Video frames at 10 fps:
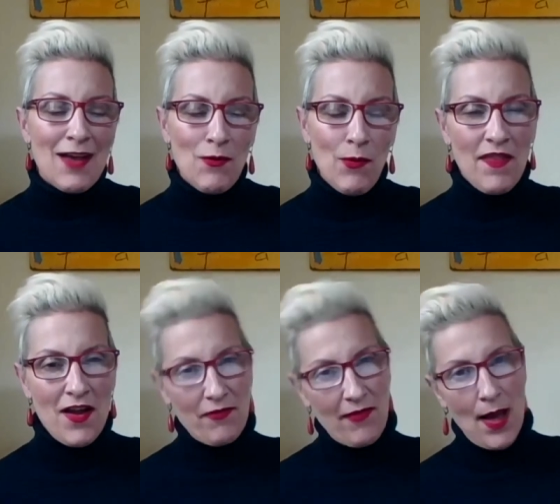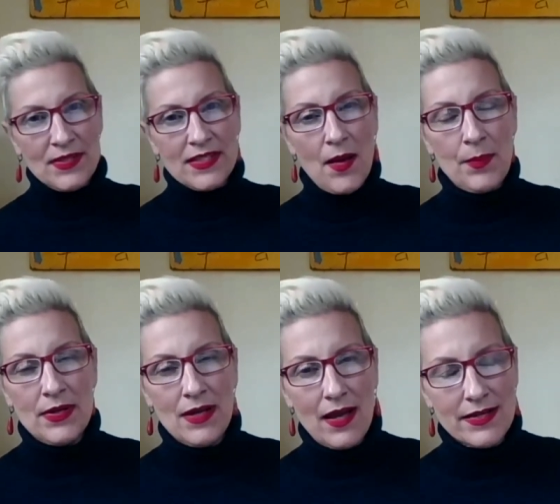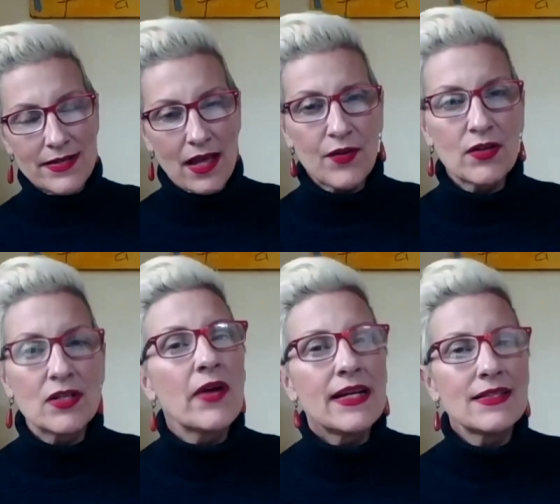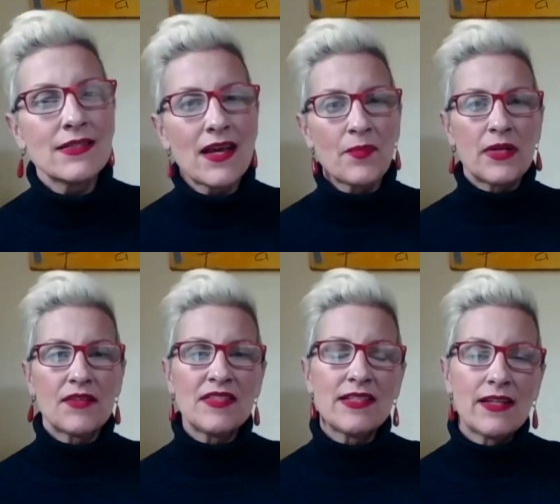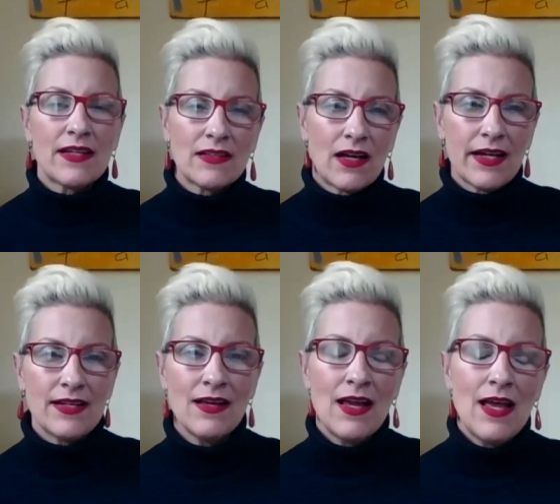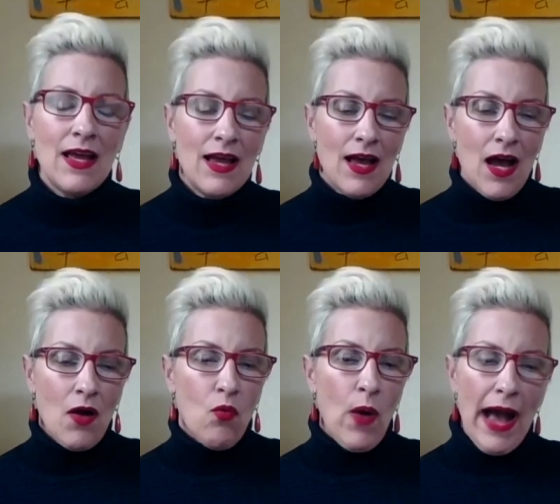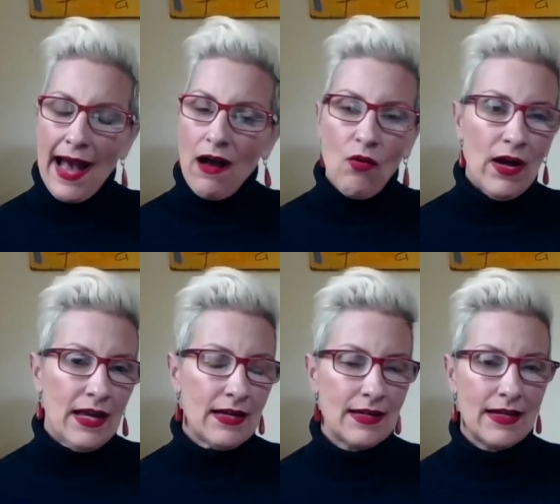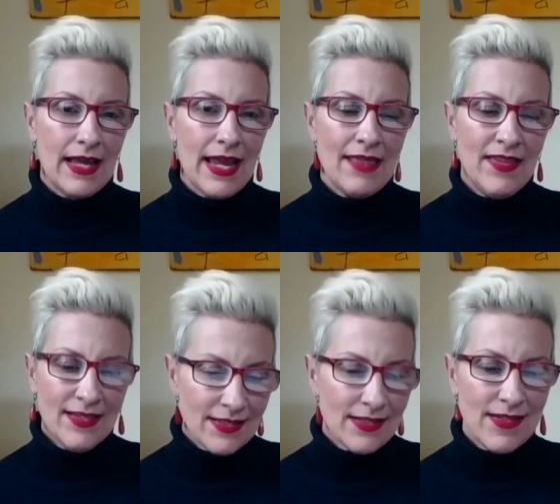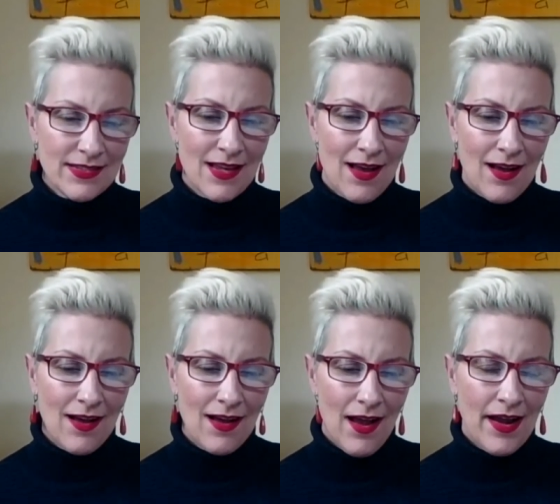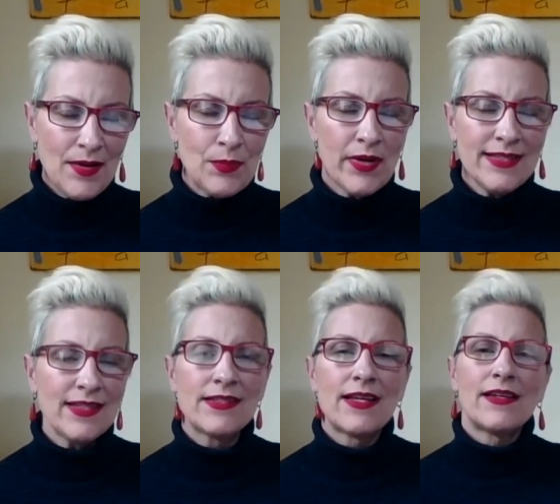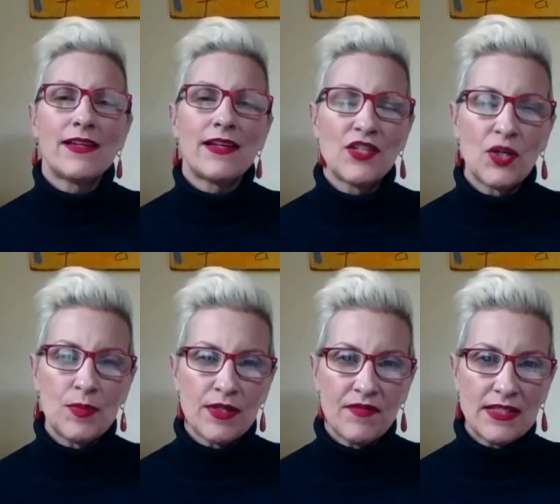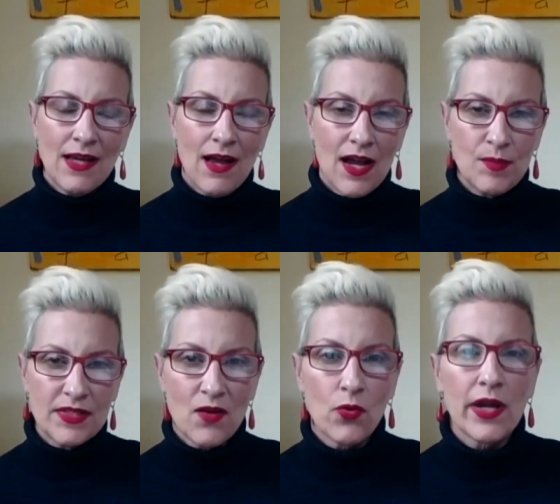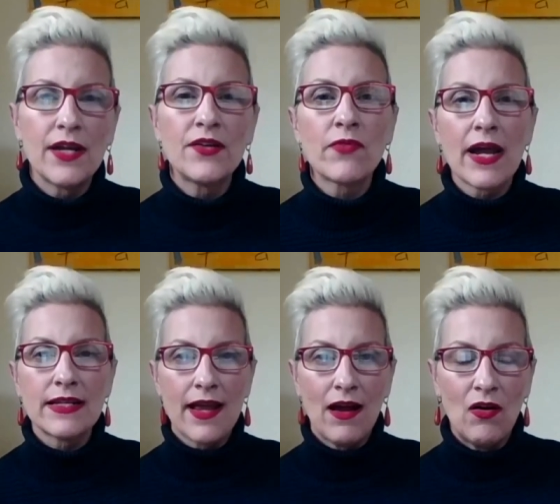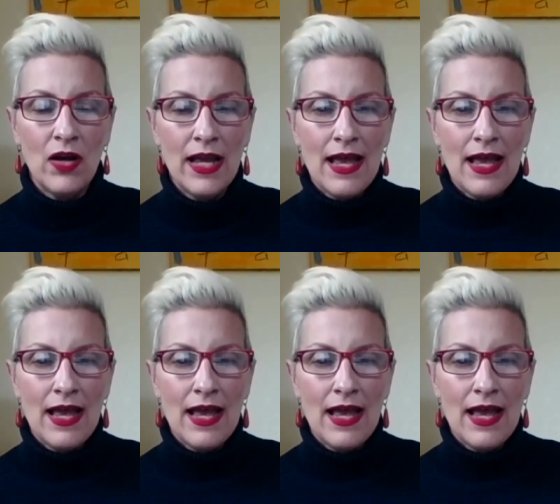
Well, that wraps up another great segment of City Line. Wow this is uh, unprecedented in terms of the times that we're in right now.